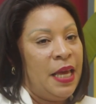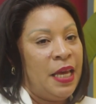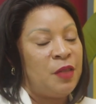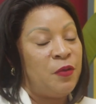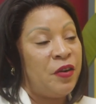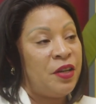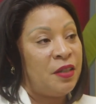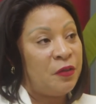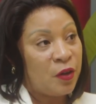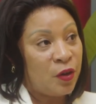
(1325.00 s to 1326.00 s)
It's very
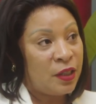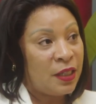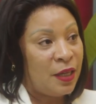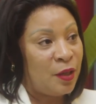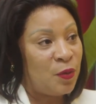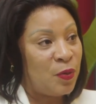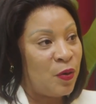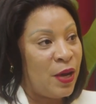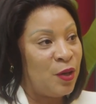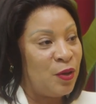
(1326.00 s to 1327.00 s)
difficult, to be
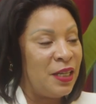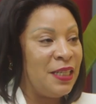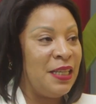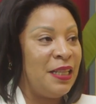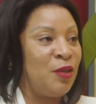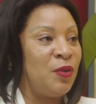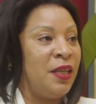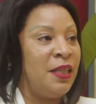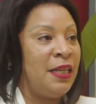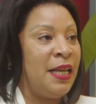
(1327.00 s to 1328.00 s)
quite honest, and that's
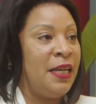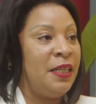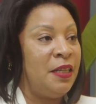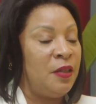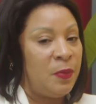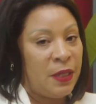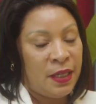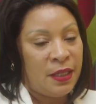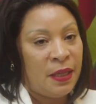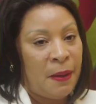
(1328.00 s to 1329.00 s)
why the line is
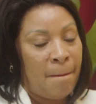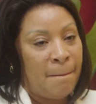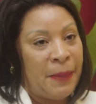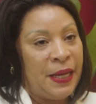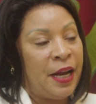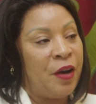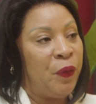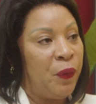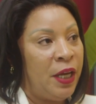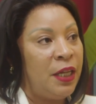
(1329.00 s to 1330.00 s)
blurred. But I
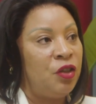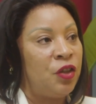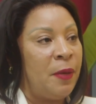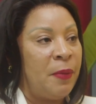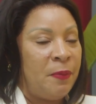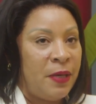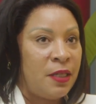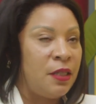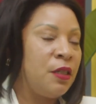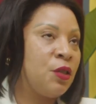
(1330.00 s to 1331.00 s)
really try my
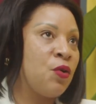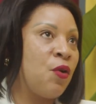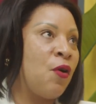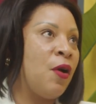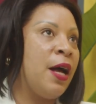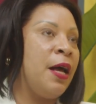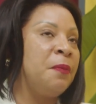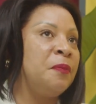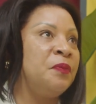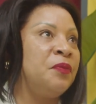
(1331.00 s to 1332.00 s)
best. So
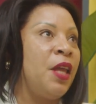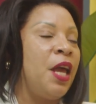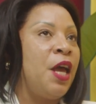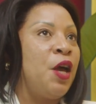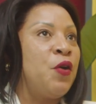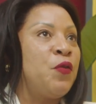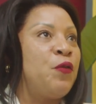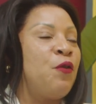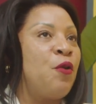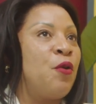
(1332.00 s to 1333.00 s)

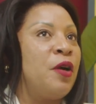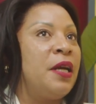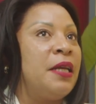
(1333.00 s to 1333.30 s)
for